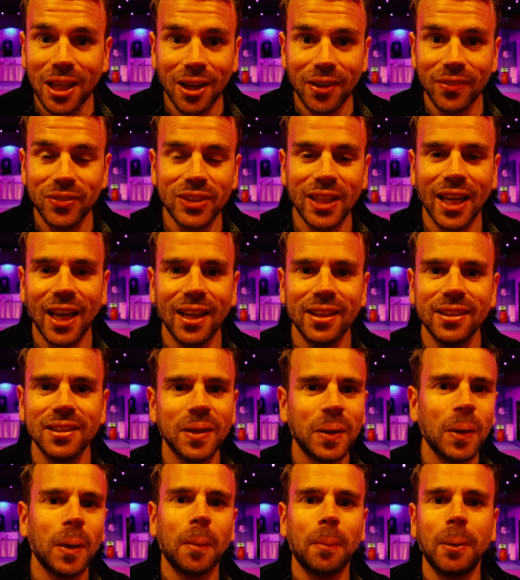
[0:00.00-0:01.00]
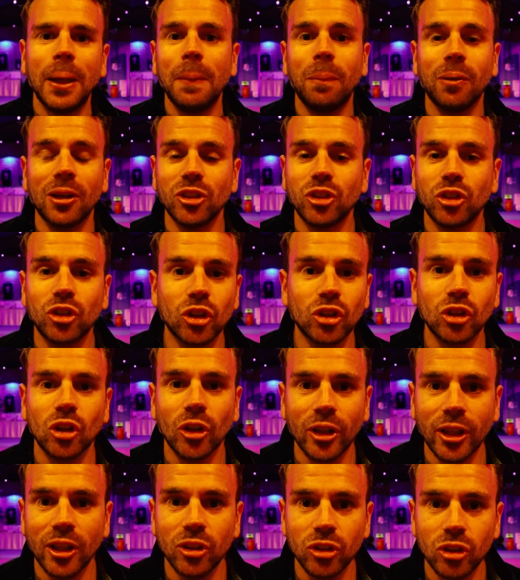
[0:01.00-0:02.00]
out of 10, people are just
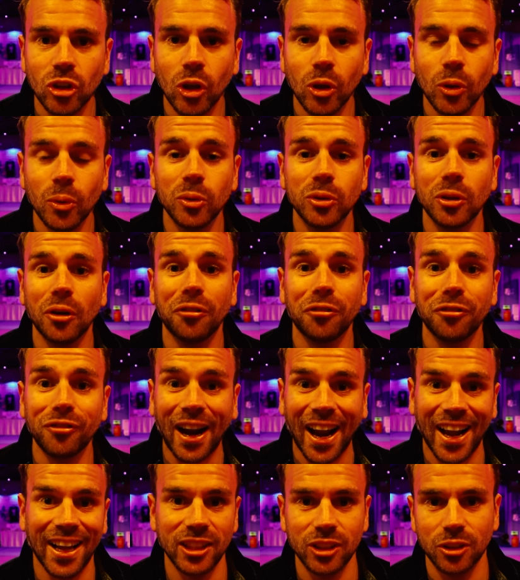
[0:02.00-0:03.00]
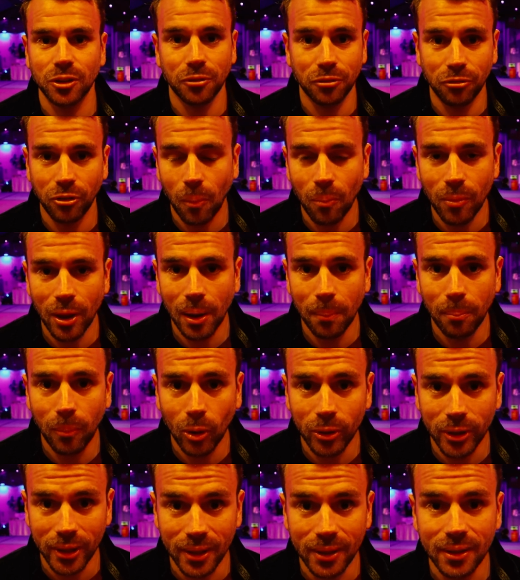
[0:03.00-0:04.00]
looking to lose fat from their
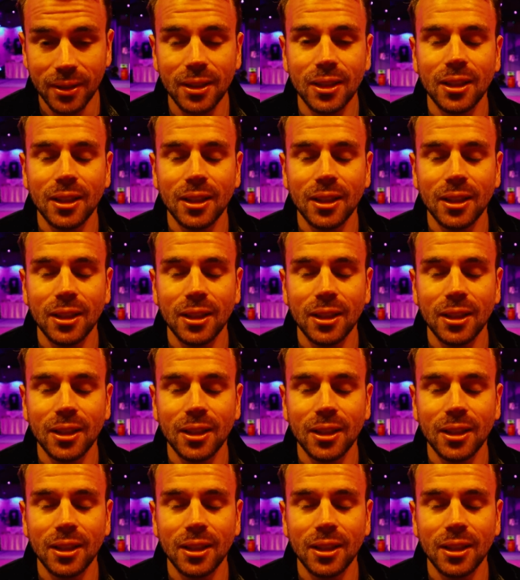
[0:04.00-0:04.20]
body.